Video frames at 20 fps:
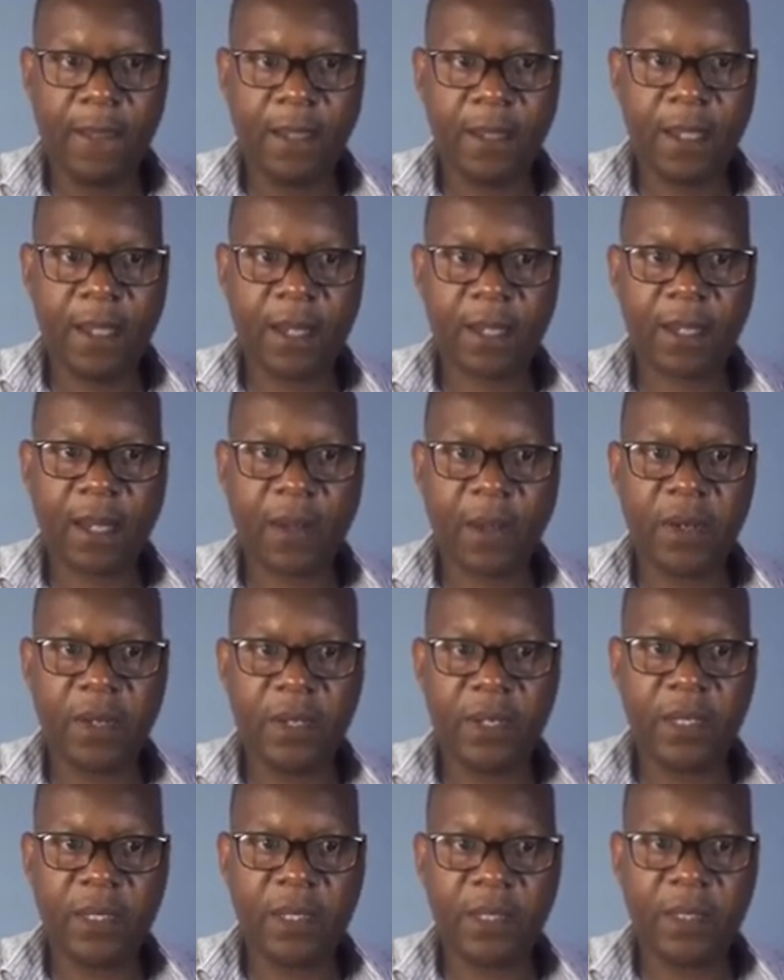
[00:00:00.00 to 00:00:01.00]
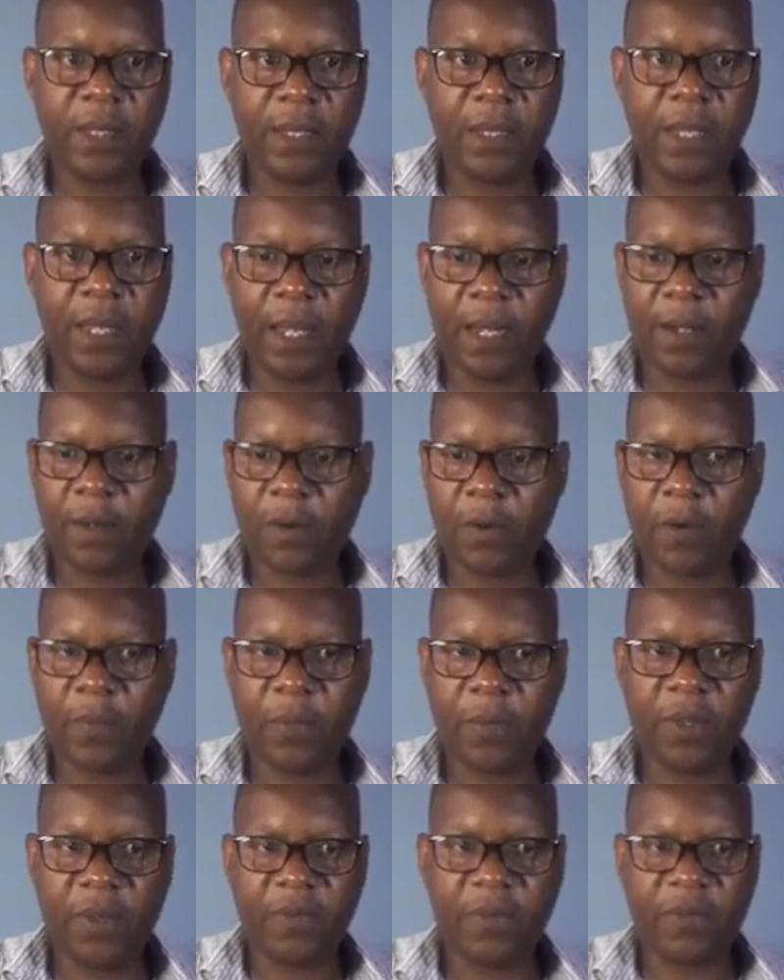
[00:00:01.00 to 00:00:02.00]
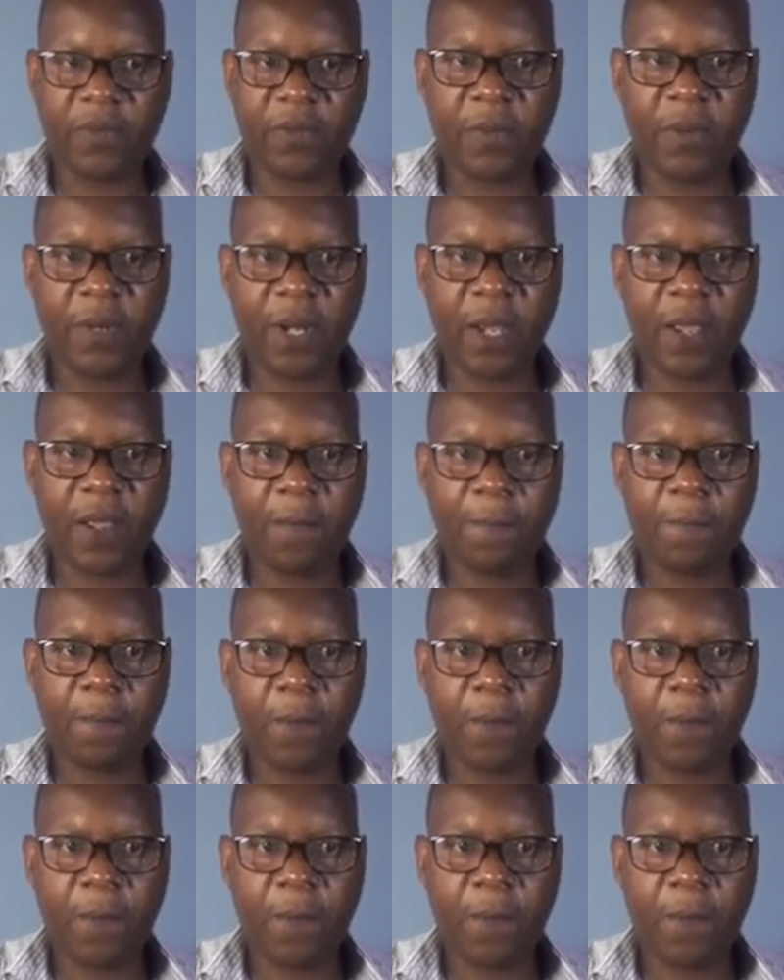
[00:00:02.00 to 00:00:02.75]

and I will do this, then copy the formula